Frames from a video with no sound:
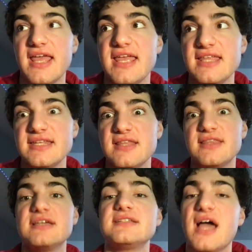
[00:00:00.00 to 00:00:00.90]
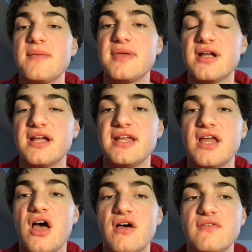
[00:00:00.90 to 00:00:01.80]
in the time period
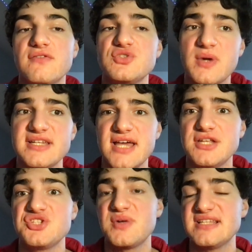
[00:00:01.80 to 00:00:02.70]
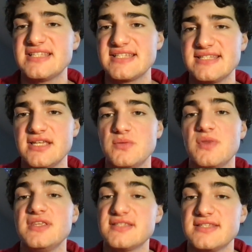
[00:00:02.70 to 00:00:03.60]
of 2010-2016,
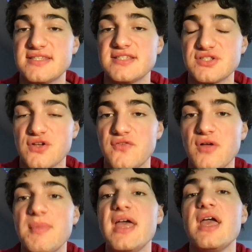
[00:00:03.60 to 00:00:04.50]
when these statistics are from,